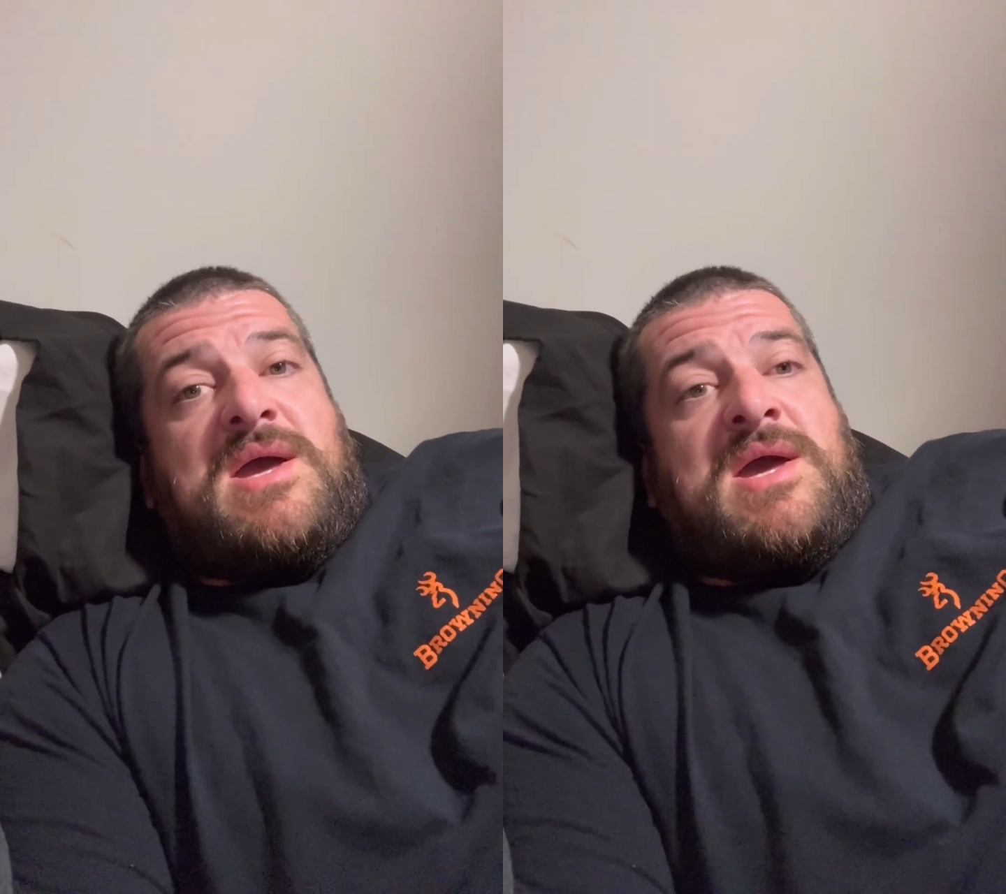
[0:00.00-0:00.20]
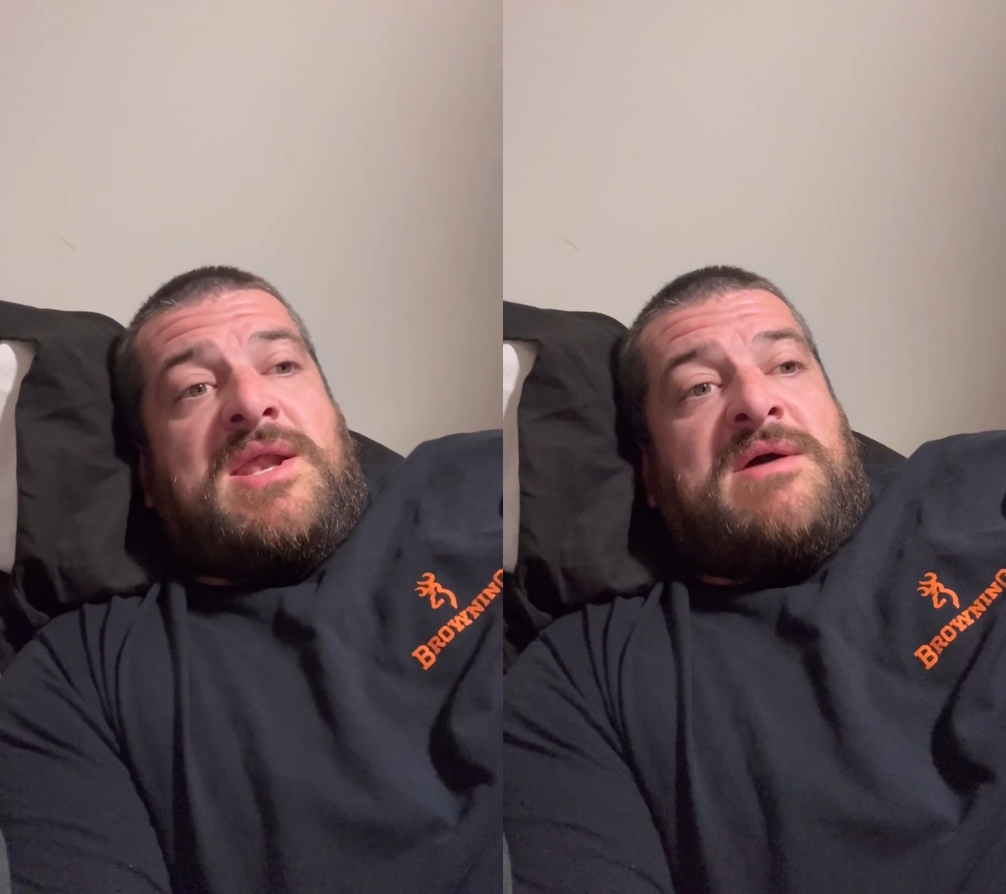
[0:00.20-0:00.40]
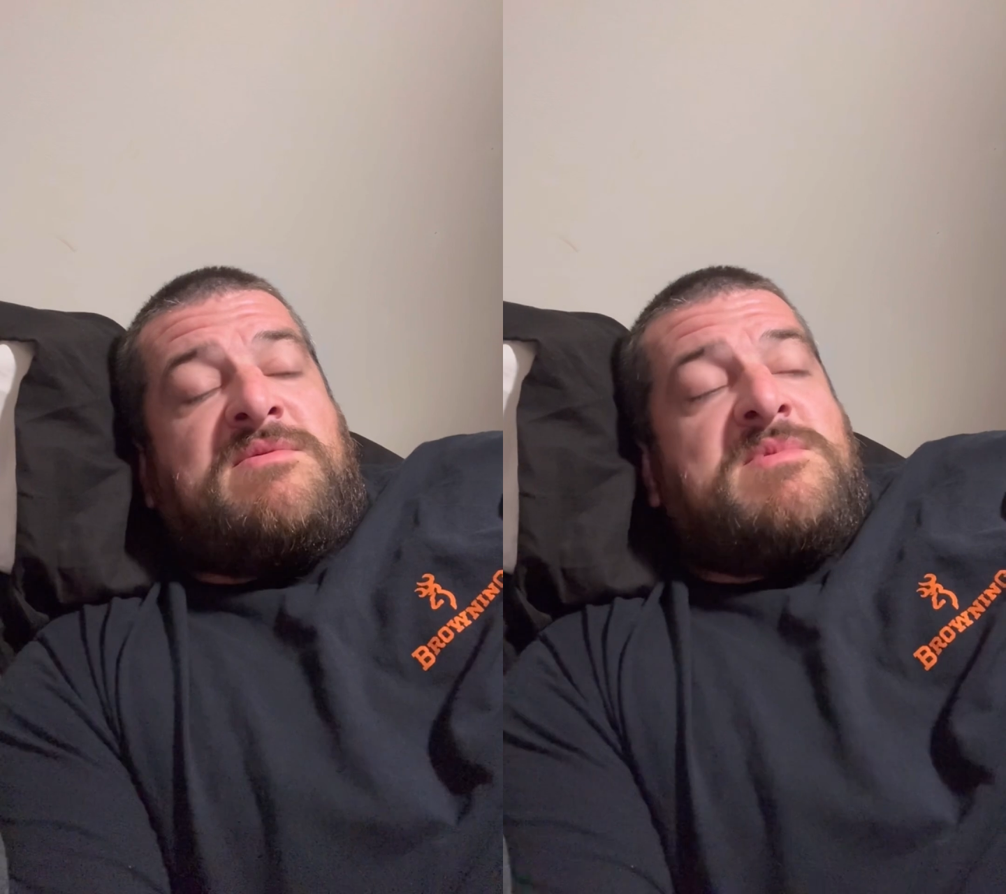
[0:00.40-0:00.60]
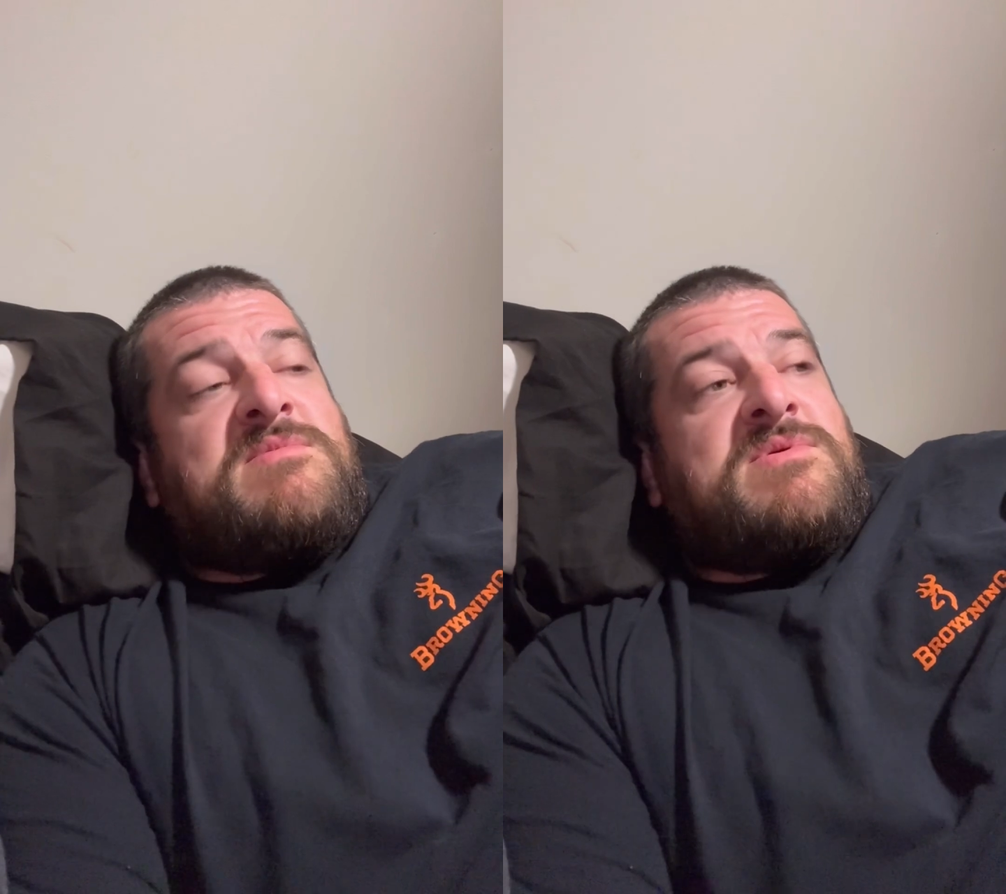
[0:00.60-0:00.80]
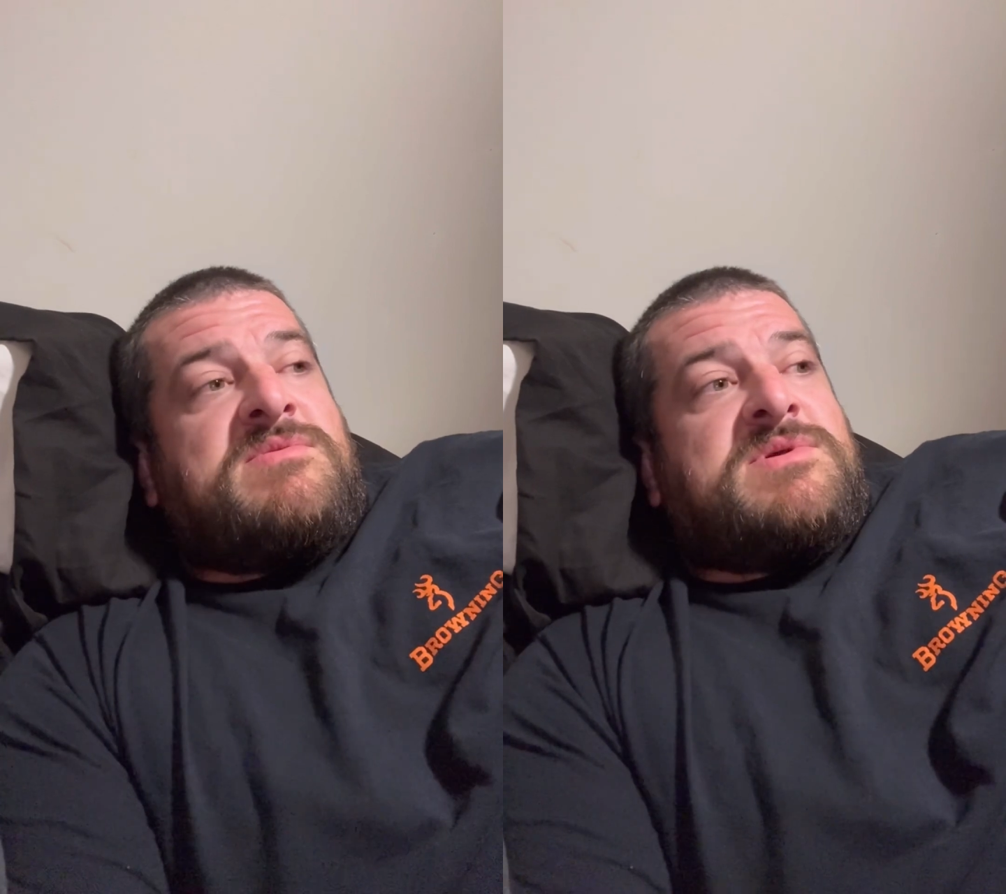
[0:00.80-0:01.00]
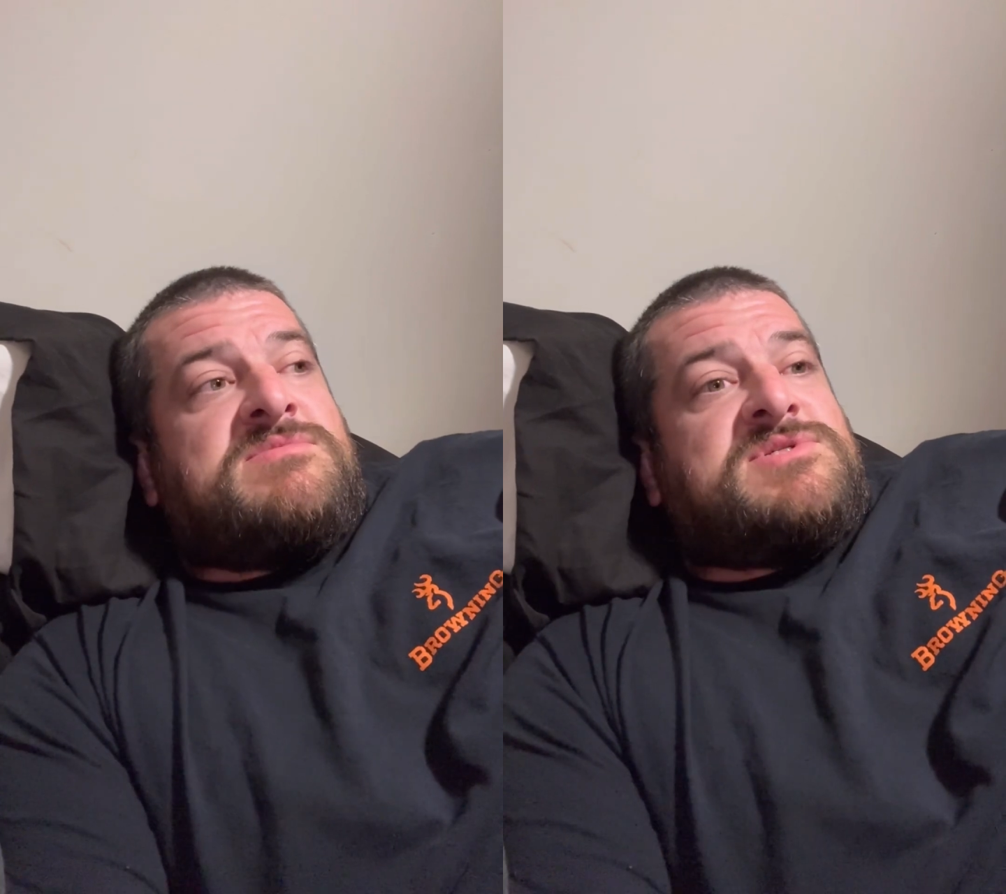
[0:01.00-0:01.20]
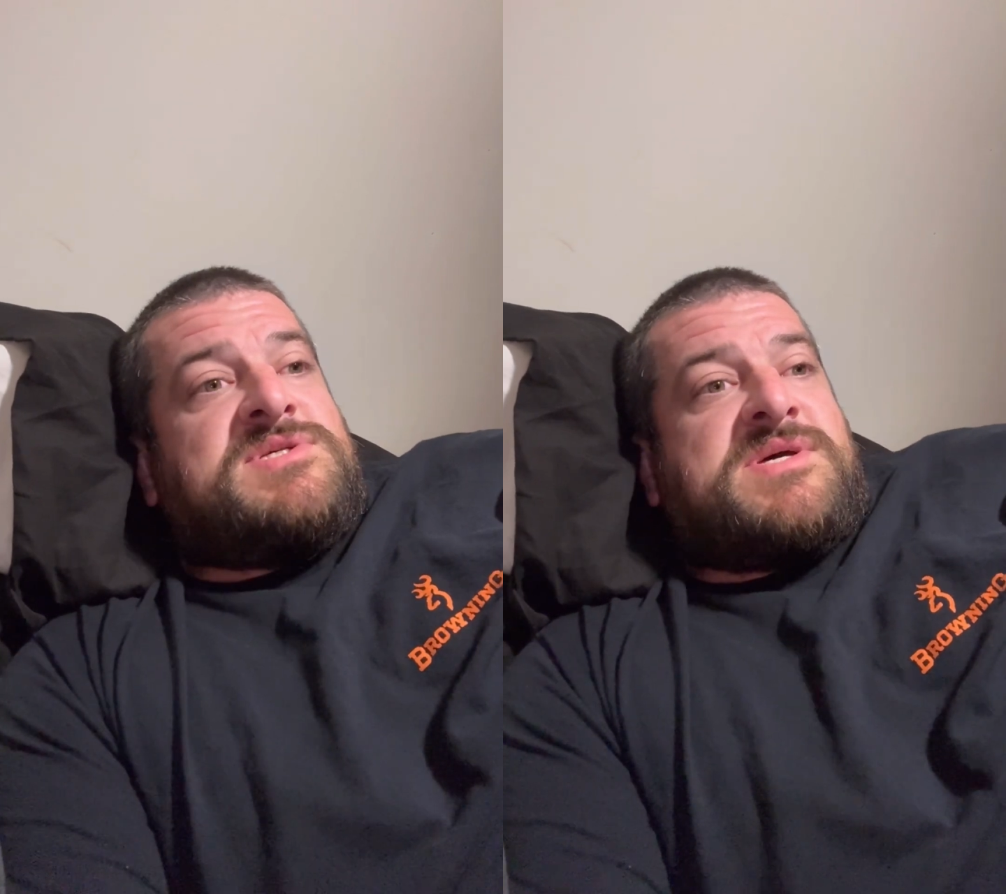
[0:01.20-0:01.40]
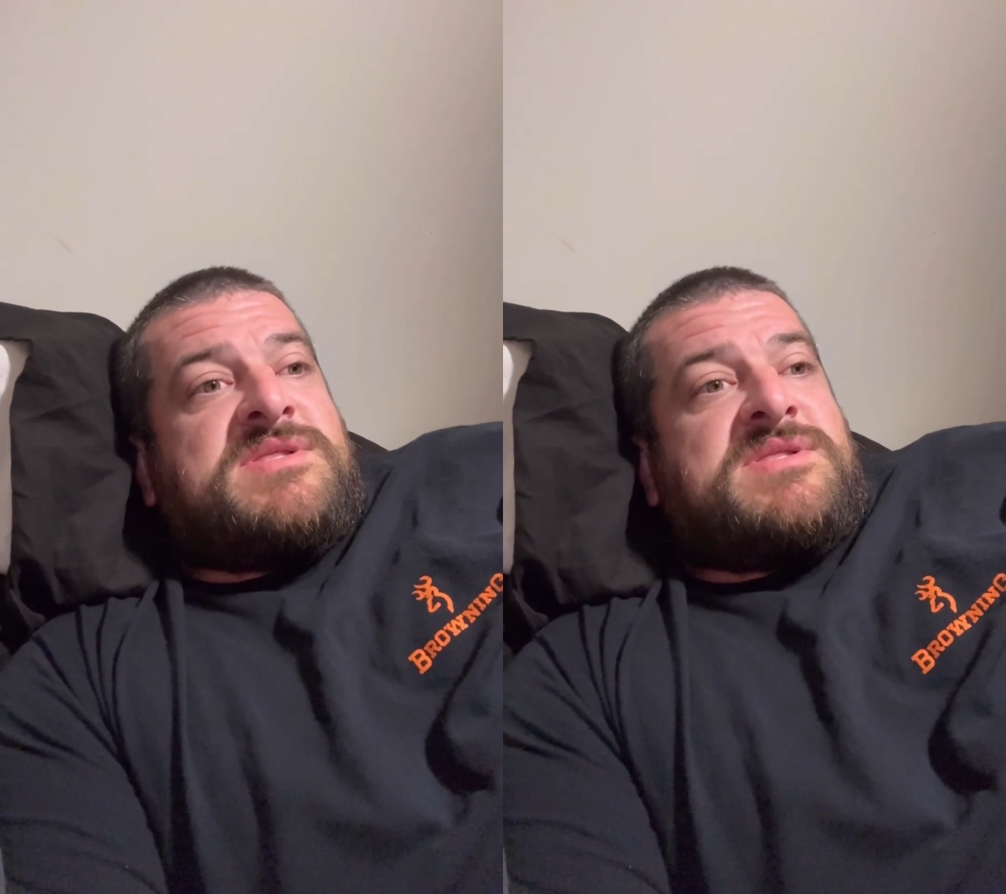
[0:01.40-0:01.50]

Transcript: And I remember there was a, uh,